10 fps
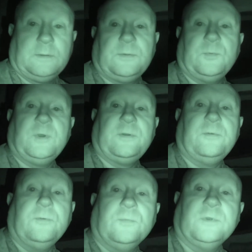the
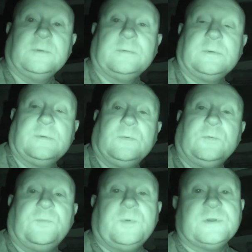bedroom that
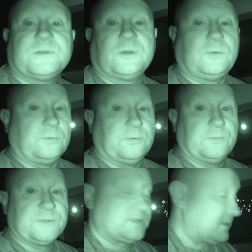we've been told there
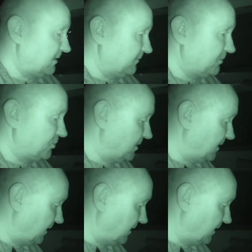was a television in